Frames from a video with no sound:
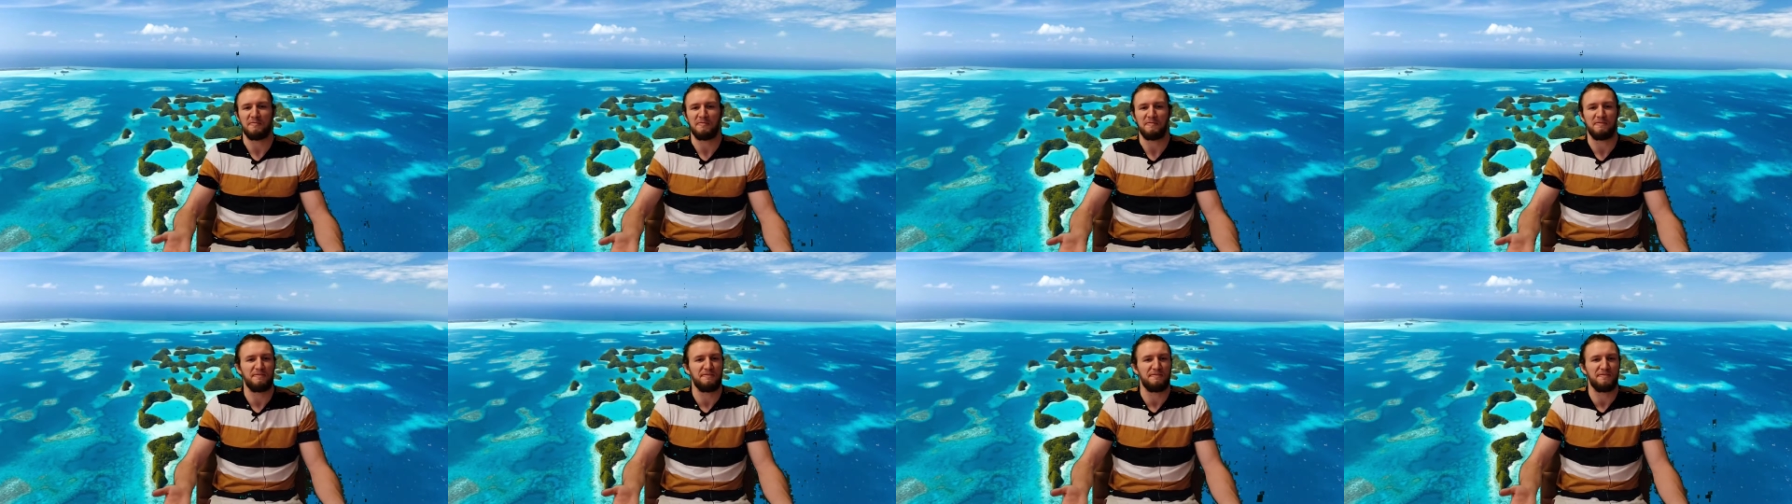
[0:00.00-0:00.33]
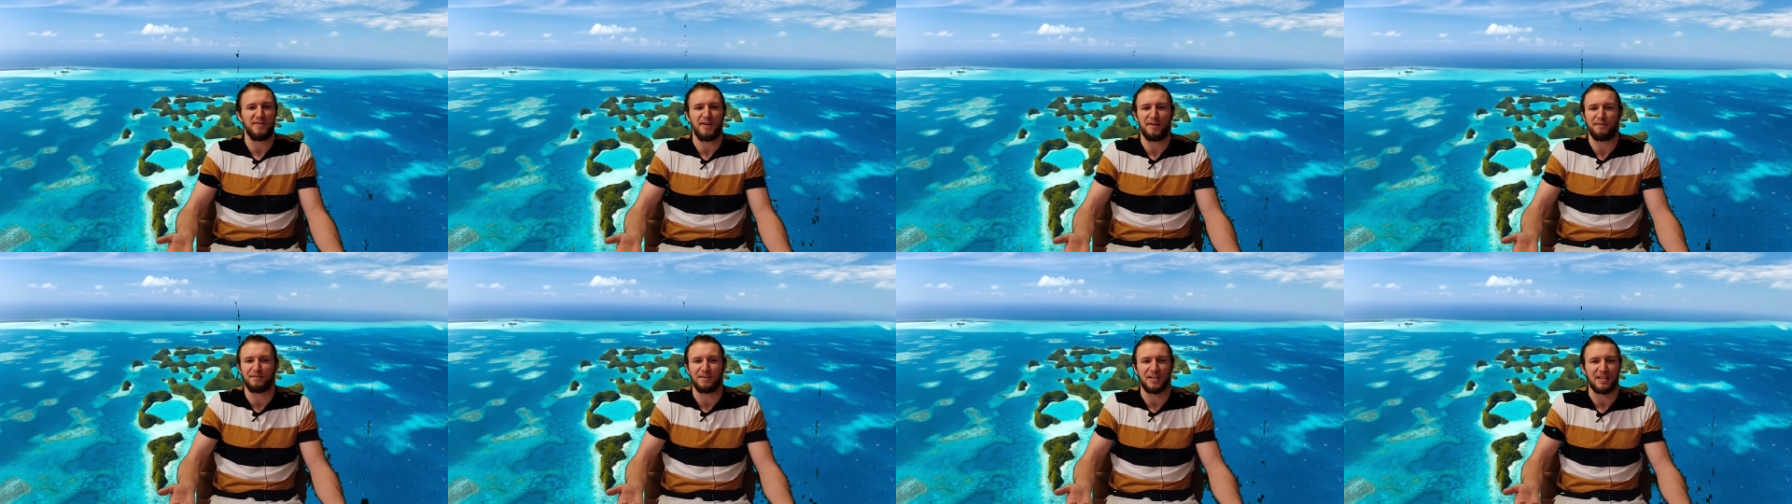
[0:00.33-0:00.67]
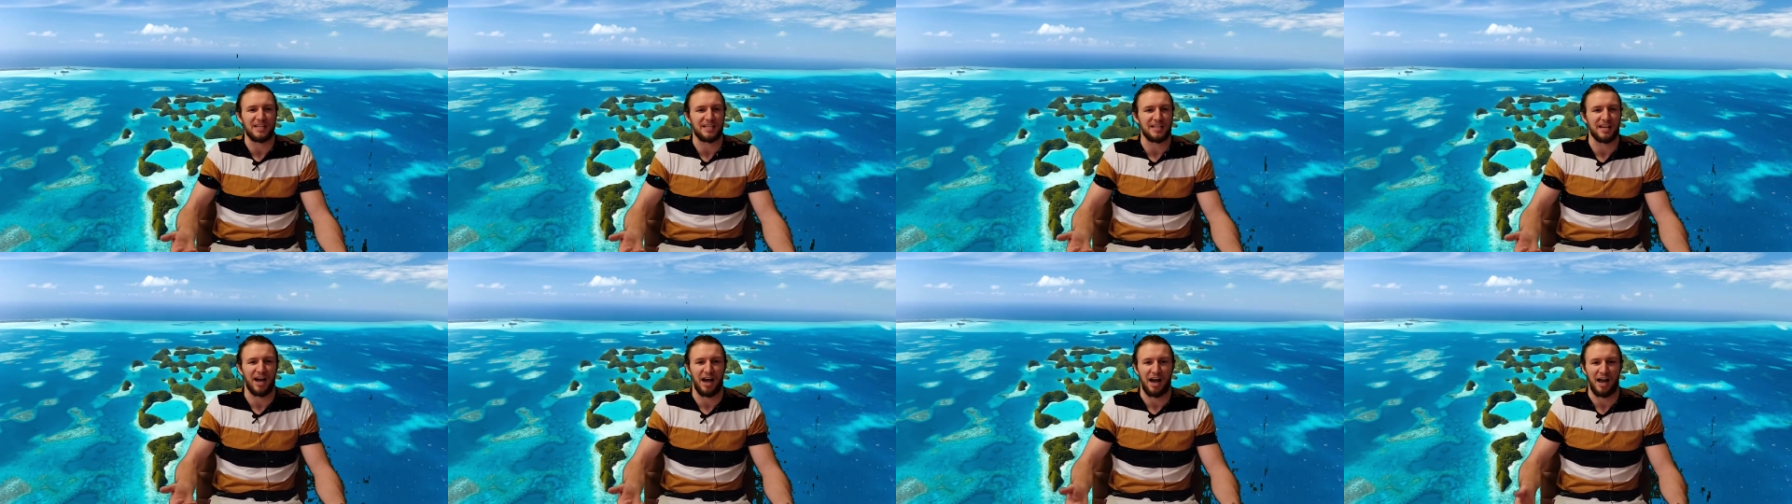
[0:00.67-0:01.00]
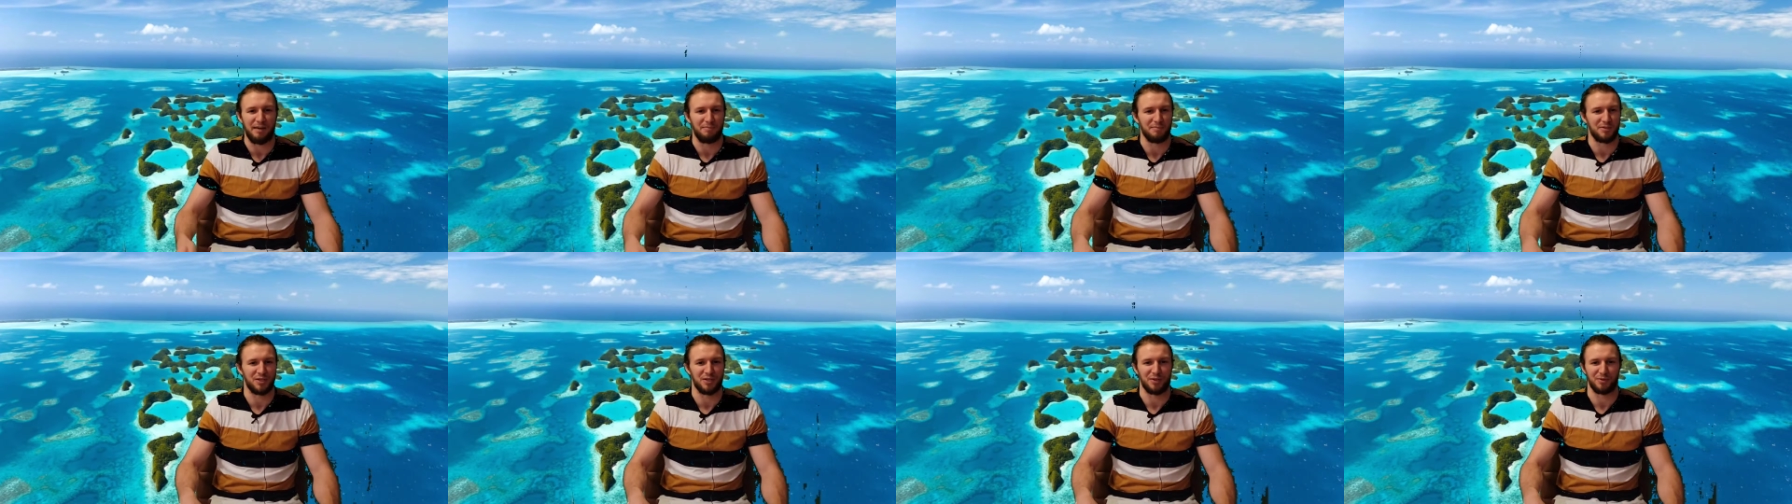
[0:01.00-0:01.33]
50
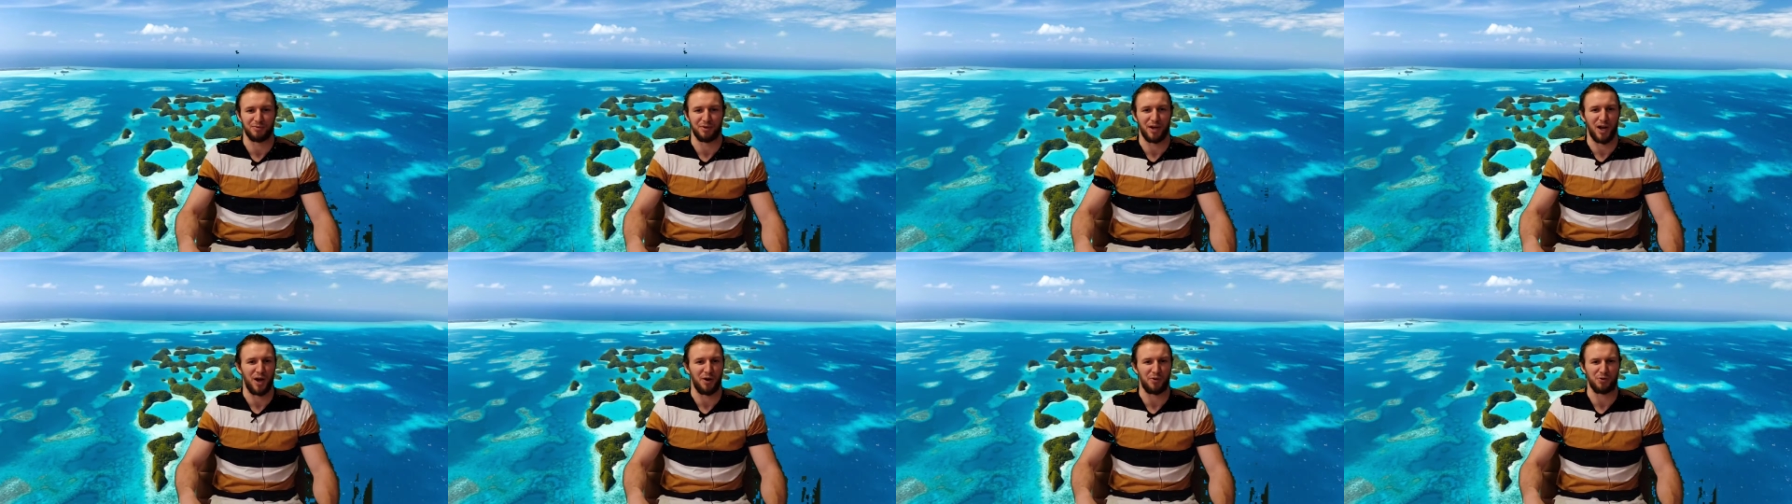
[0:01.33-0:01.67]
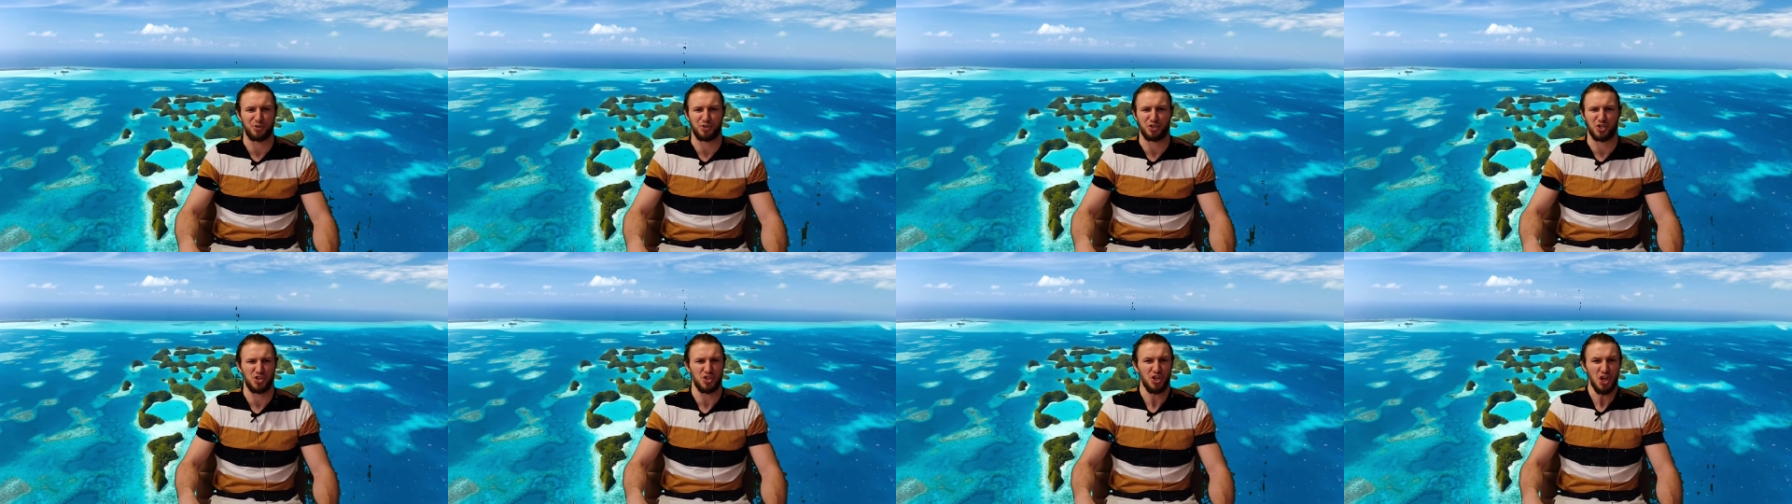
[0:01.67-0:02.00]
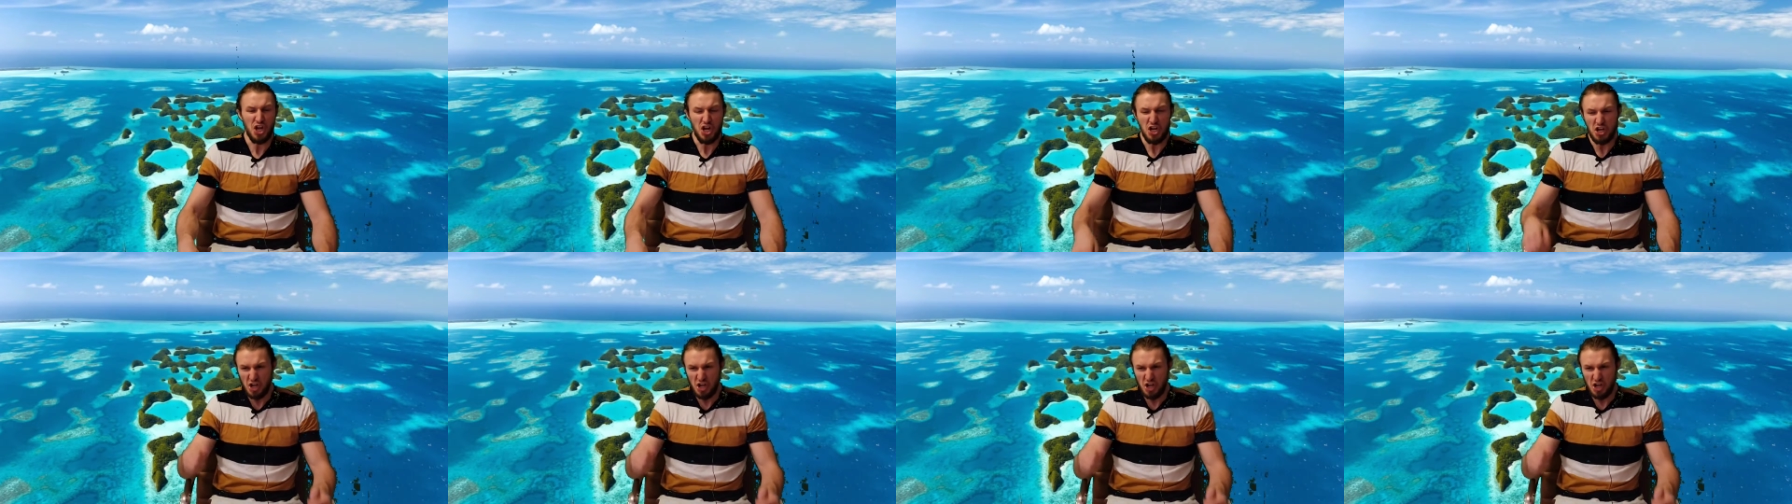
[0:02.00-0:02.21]
times in a row. It was just,